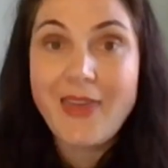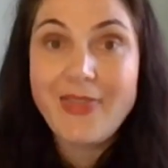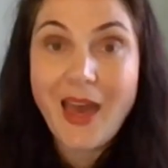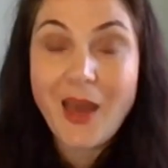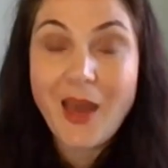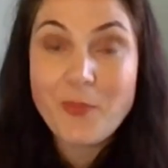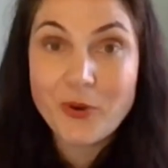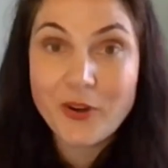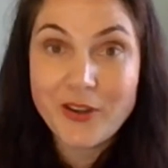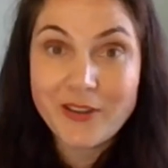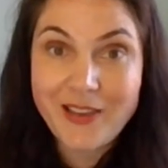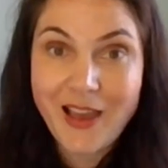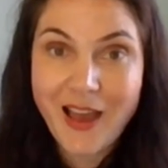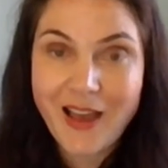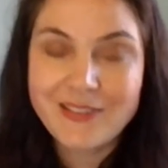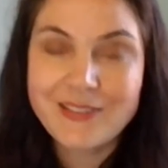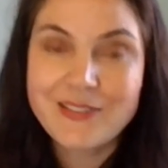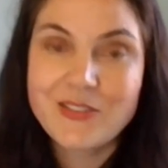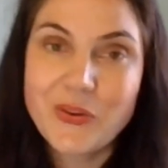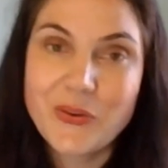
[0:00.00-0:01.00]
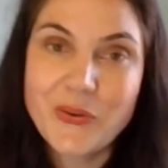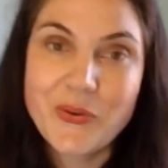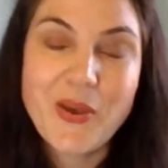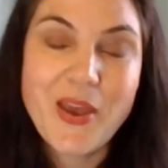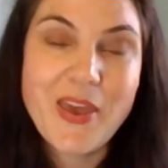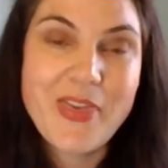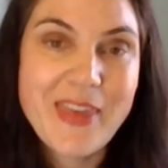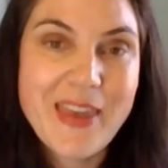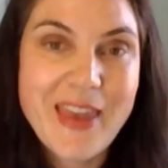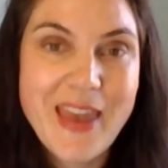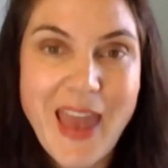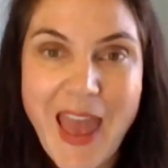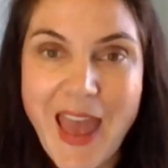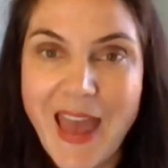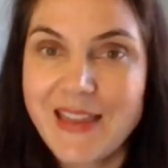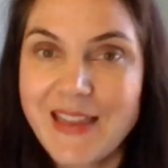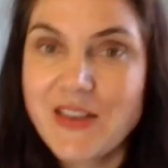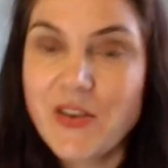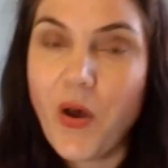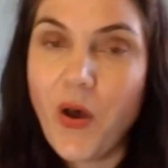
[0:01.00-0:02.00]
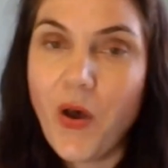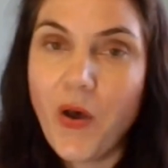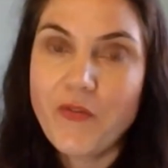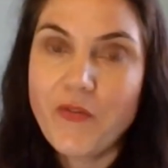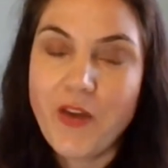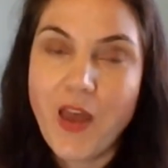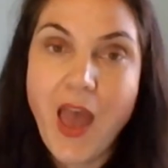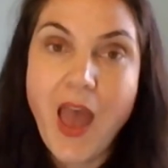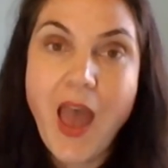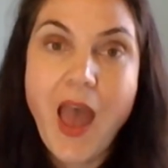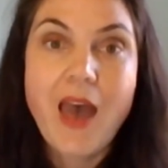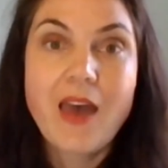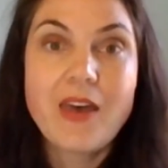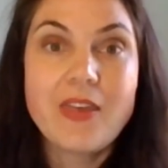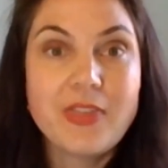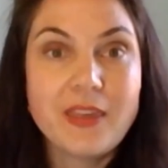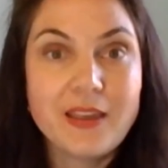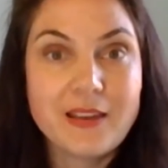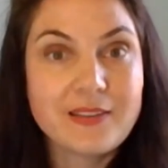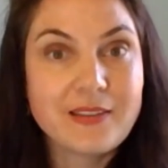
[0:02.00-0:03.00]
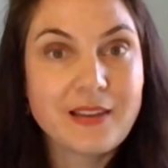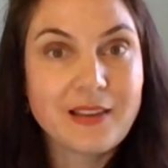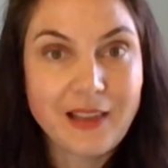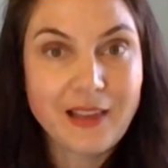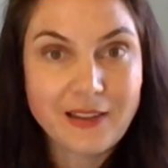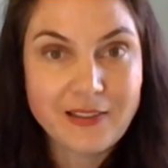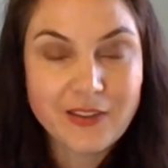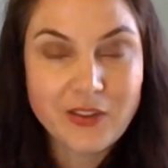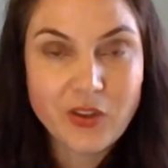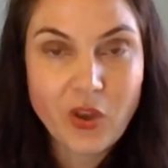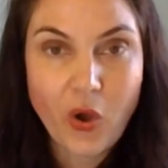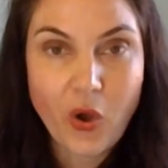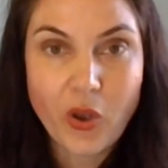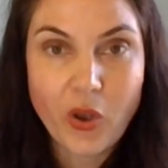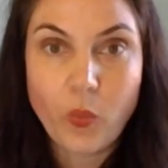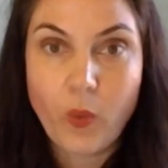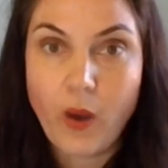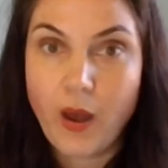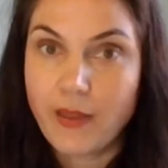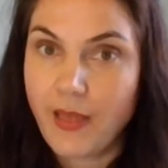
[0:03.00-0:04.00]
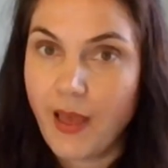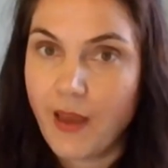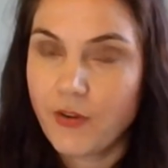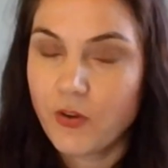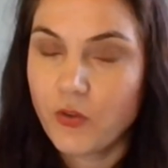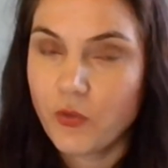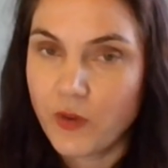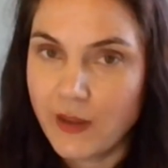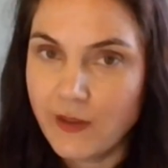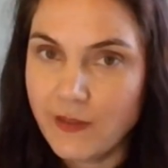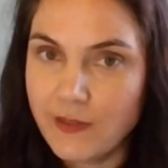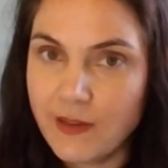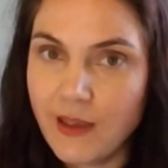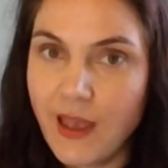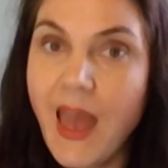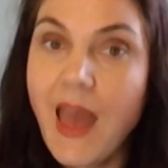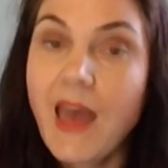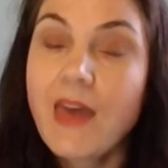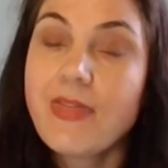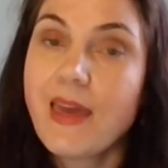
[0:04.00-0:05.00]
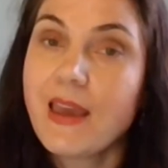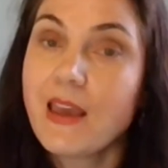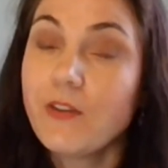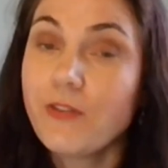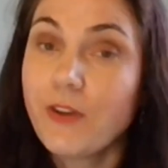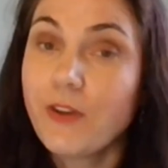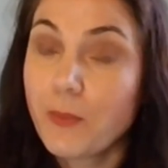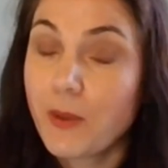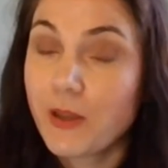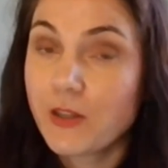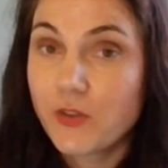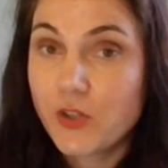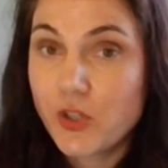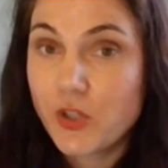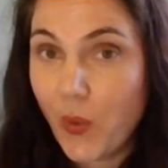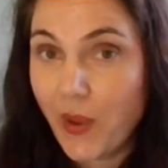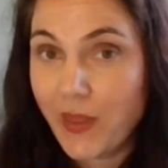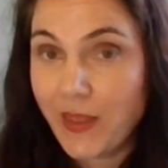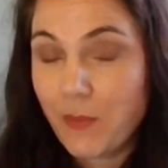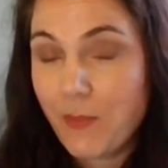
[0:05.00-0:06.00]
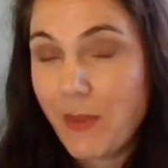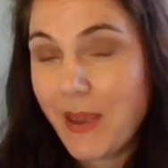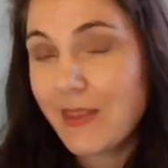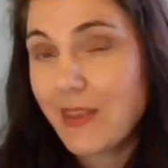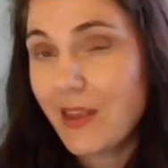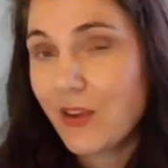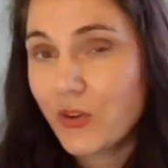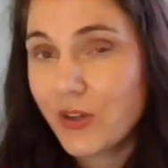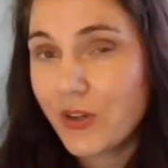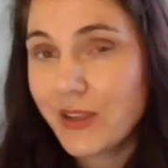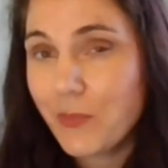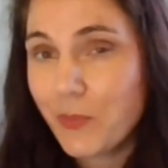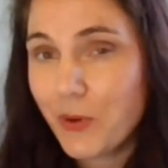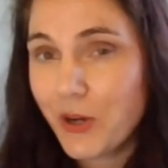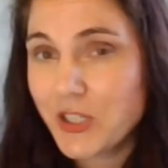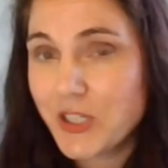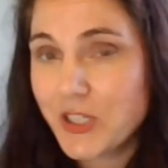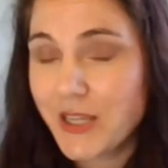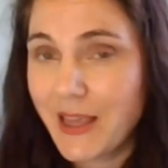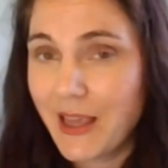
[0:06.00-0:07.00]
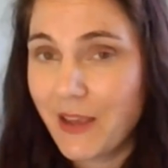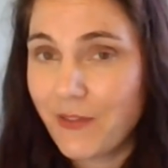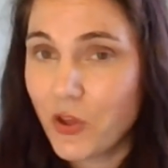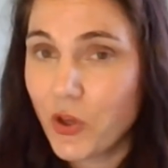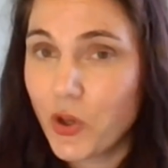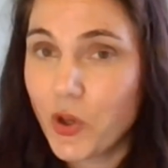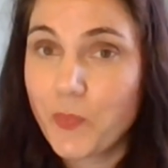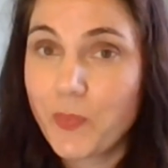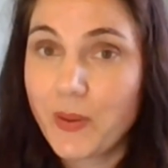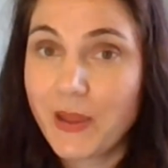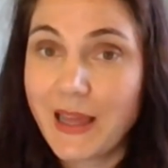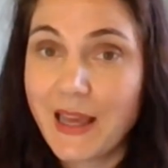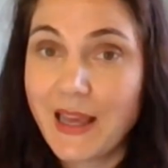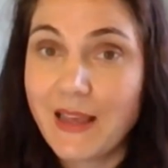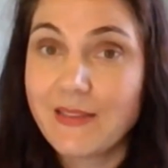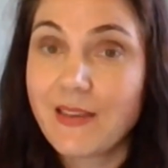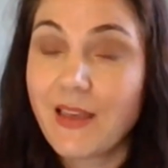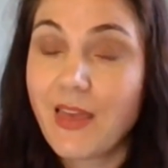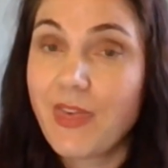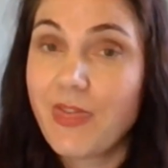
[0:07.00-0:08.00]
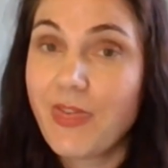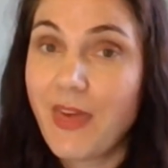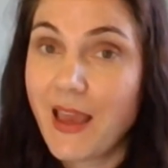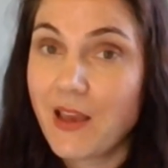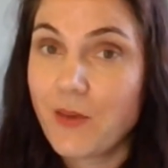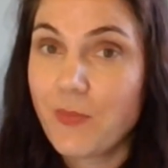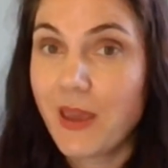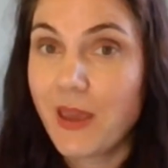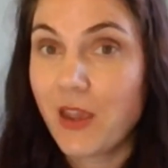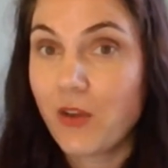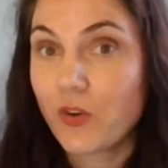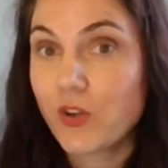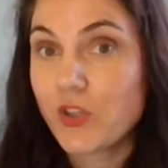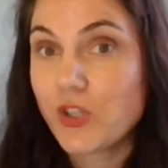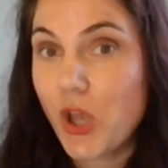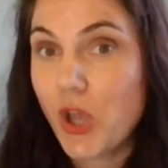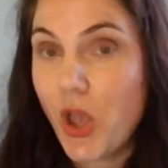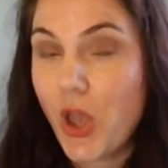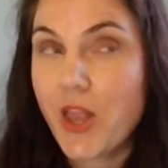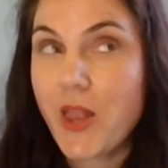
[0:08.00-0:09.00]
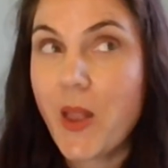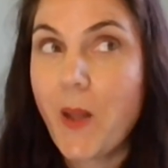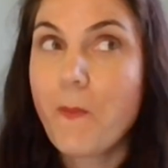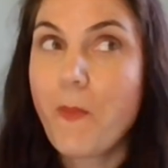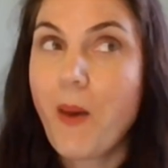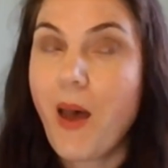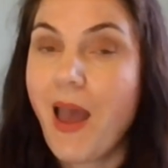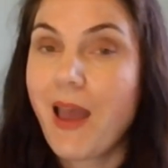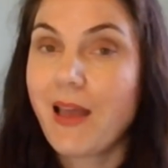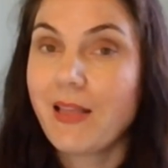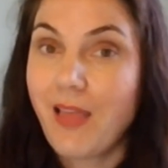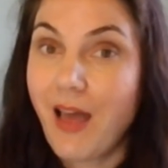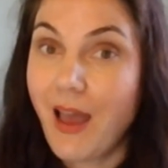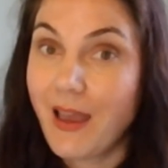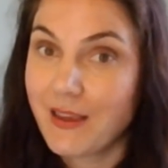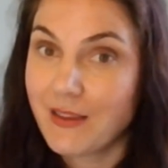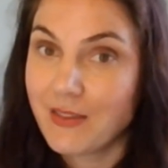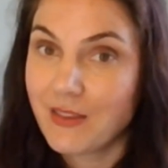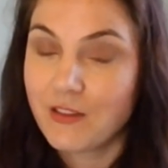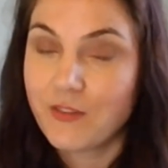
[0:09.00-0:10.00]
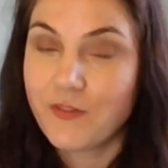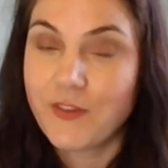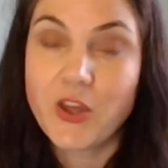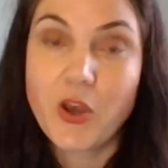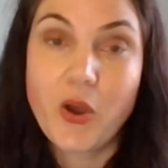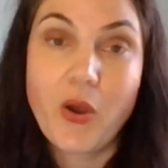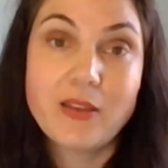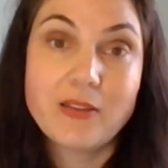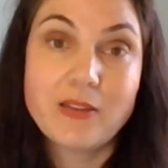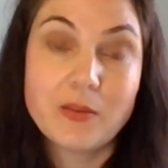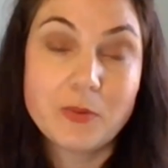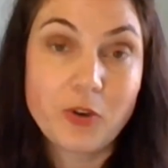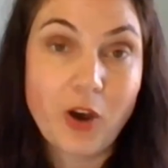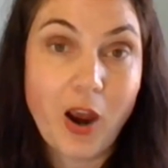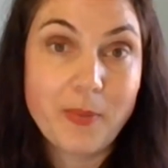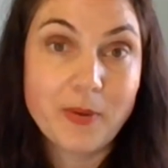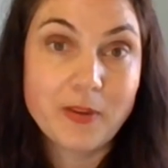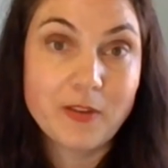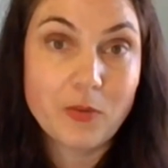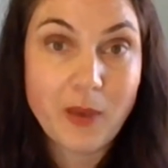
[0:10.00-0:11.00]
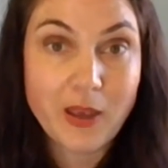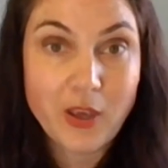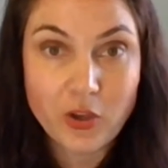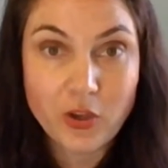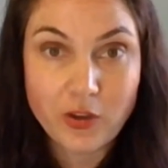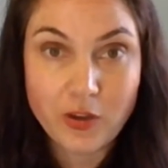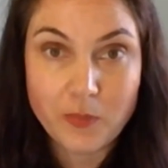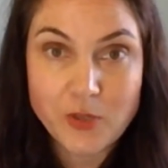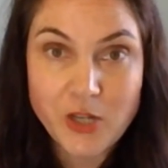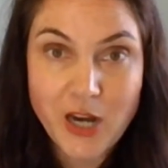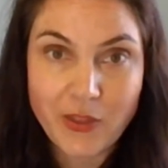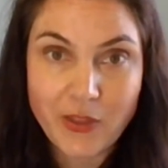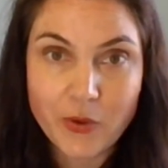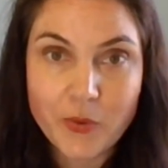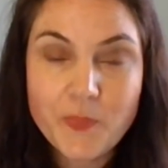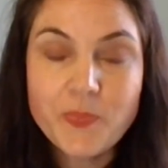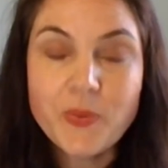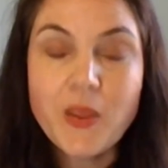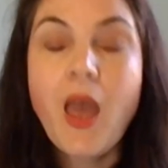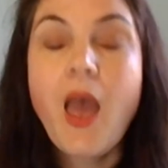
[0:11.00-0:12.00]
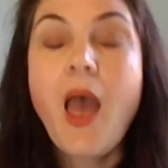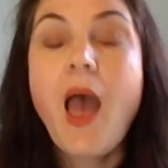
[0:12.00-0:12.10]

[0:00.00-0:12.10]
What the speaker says: And that brings us to the end of this lesson on wildlife at risk. Thank you very much for joining me, and I'd really appreciate it if you could please thank me in return by liking this video and subscribing to my YouTube channel.